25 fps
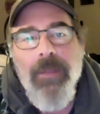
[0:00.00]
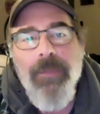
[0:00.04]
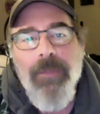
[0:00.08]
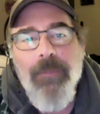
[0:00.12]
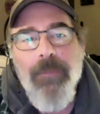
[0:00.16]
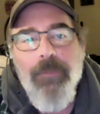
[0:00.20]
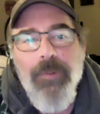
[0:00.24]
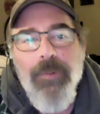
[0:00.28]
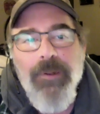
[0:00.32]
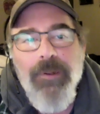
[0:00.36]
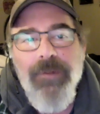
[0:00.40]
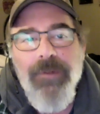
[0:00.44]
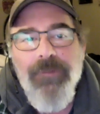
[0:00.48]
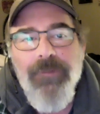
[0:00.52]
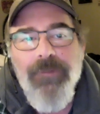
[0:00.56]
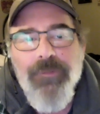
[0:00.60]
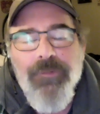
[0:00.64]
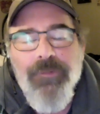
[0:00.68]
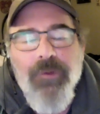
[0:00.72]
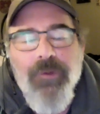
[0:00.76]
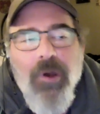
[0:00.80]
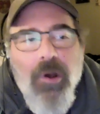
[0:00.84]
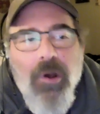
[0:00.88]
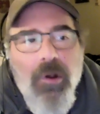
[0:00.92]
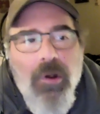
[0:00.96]
place was
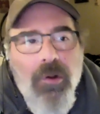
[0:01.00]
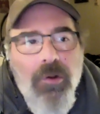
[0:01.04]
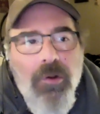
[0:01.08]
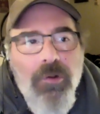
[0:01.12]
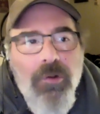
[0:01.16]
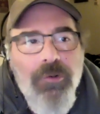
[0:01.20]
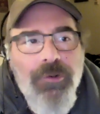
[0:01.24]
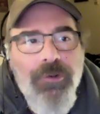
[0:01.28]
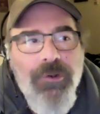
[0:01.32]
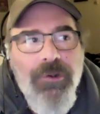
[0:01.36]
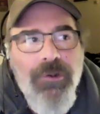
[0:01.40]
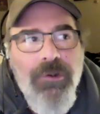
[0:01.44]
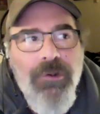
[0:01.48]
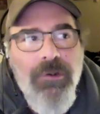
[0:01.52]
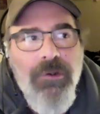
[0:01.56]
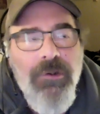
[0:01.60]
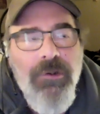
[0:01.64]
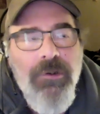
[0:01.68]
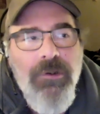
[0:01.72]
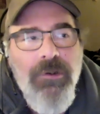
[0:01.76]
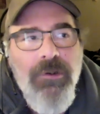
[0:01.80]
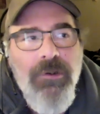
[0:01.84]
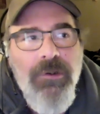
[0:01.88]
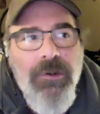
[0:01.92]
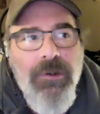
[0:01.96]
called
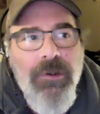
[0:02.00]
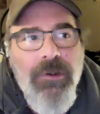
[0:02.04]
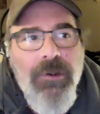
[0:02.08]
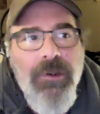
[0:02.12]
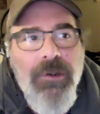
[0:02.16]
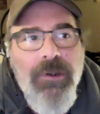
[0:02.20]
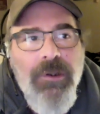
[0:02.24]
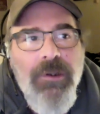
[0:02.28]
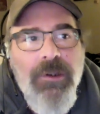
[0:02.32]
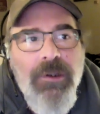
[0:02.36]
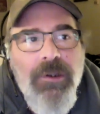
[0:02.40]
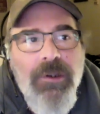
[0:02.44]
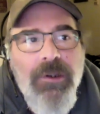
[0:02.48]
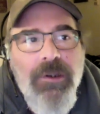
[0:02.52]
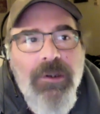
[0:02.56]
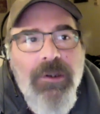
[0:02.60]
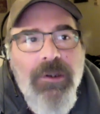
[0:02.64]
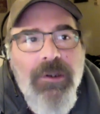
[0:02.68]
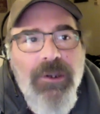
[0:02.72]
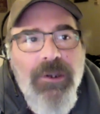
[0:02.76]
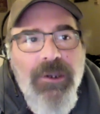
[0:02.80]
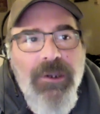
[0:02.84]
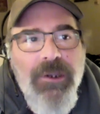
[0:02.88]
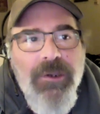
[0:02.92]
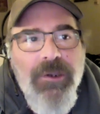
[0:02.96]

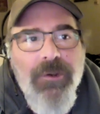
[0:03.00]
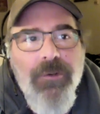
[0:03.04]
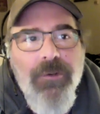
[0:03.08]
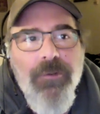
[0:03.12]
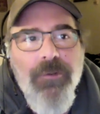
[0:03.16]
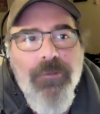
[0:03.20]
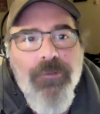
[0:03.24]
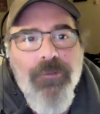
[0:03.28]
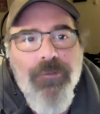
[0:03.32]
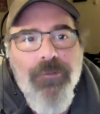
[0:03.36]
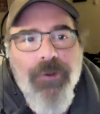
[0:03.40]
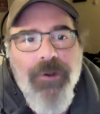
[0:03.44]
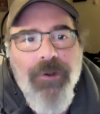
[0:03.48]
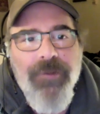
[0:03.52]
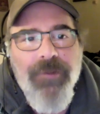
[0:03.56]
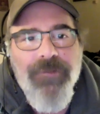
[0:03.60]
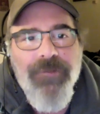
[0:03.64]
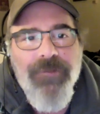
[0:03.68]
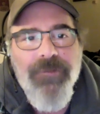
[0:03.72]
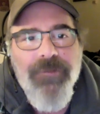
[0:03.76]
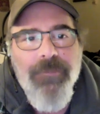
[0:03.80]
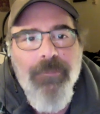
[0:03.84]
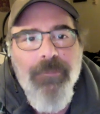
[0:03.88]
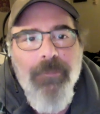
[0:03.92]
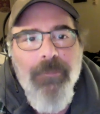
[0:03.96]
Eagle
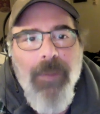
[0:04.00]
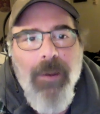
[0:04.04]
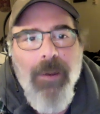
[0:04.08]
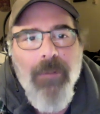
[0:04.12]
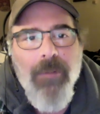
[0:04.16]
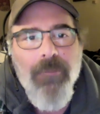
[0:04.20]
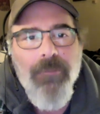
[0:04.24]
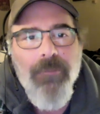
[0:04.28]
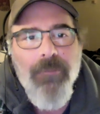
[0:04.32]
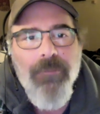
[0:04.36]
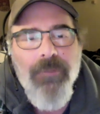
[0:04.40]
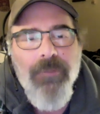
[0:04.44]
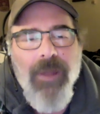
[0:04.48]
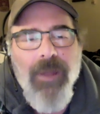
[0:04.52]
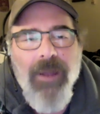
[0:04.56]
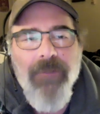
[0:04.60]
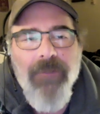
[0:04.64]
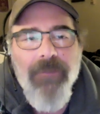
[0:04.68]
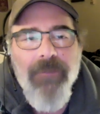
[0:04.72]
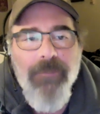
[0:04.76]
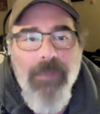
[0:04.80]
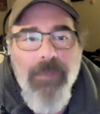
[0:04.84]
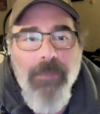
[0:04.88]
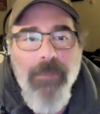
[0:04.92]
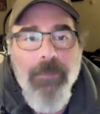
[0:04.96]
Crest Mountain. I
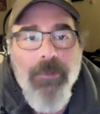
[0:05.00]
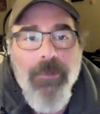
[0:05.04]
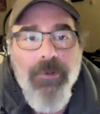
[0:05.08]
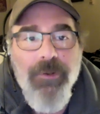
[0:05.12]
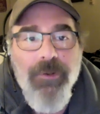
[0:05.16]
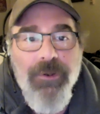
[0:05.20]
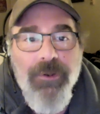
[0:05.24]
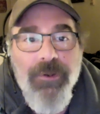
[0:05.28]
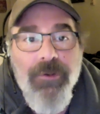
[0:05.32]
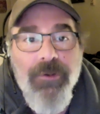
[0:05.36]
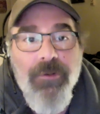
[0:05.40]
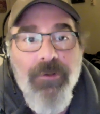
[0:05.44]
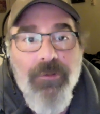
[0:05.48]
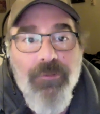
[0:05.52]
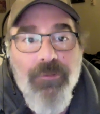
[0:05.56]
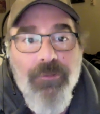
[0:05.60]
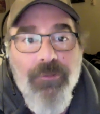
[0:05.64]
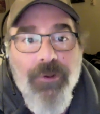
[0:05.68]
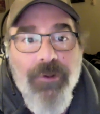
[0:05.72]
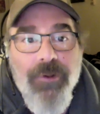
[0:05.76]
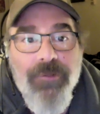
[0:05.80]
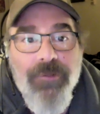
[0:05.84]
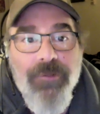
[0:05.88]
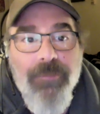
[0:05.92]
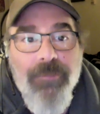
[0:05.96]
remember Eagle
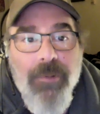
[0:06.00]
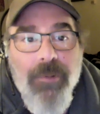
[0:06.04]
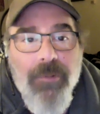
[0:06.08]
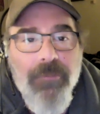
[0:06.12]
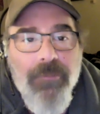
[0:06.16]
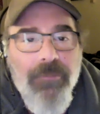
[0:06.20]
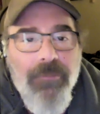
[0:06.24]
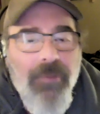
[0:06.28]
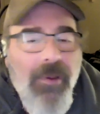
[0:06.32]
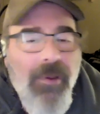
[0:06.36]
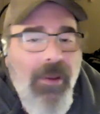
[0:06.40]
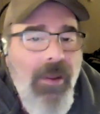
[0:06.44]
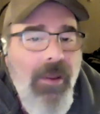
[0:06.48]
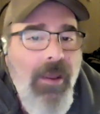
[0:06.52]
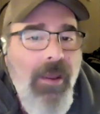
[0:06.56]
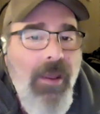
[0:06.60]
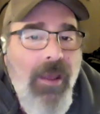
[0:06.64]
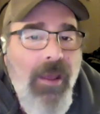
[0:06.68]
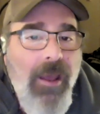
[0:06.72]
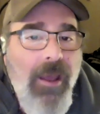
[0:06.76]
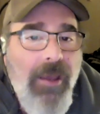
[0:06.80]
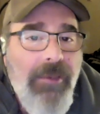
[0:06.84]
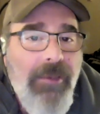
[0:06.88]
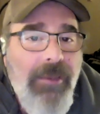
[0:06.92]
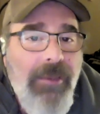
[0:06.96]
Crest Mountain.
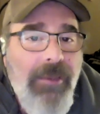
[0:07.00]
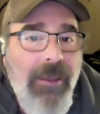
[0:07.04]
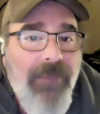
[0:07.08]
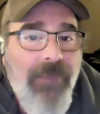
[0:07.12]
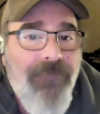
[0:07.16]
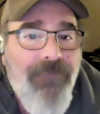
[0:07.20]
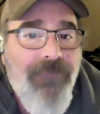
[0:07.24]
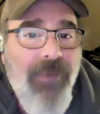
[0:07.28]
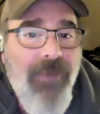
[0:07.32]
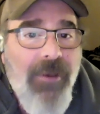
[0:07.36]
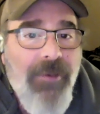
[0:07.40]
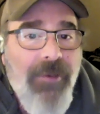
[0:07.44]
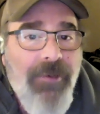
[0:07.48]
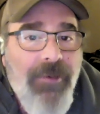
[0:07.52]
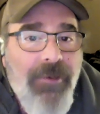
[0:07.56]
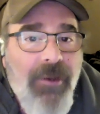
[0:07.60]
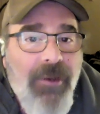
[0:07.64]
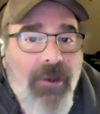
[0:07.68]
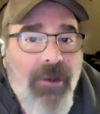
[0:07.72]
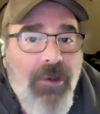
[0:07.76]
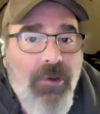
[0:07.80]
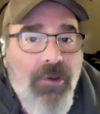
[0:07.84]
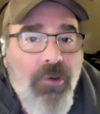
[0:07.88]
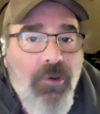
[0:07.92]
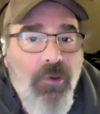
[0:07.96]
I can't find it
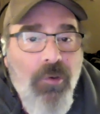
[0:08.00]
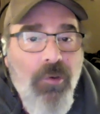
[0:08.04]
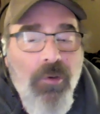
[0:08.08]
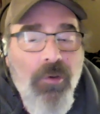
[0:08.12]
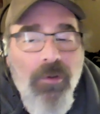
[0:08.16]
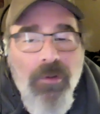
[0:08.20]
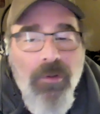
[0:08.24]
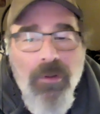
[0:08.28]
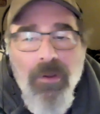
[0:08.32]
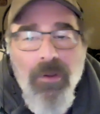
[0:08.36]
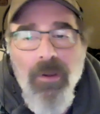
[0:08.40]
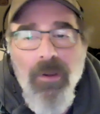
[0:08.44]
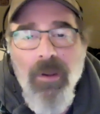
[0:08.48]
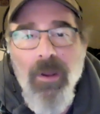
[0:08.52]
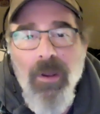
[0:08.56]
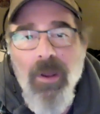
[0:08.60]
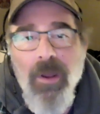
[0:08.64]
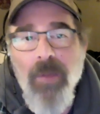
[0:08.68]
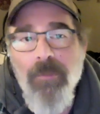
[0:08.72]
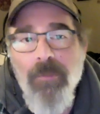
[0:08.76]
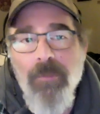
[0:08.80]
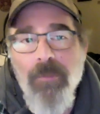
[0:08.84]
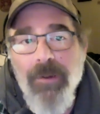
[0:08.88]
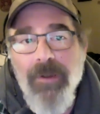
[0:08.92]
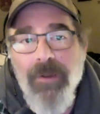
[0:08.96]
on Google,
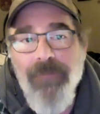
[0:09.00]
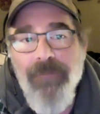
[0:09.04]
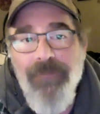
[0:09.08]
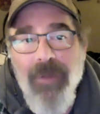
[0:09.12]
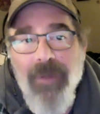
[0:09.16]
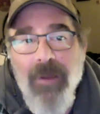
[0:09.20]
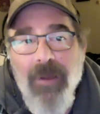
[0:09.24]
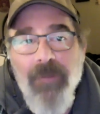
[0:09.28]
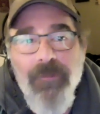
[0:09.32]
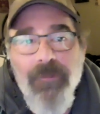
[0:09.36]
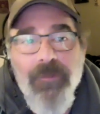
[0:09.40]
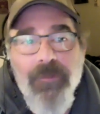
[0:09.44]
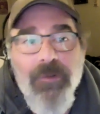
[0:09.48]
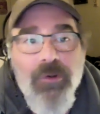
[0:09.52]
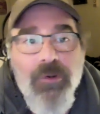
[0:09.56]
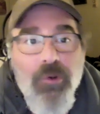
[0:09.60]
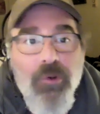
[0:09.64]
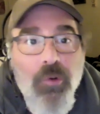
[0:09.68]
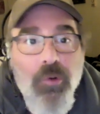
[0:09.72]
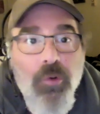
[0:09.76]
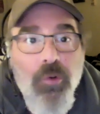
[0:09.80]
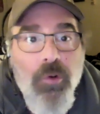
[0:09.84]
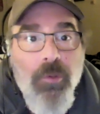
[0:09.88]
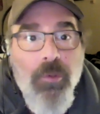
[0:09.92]
but I found Google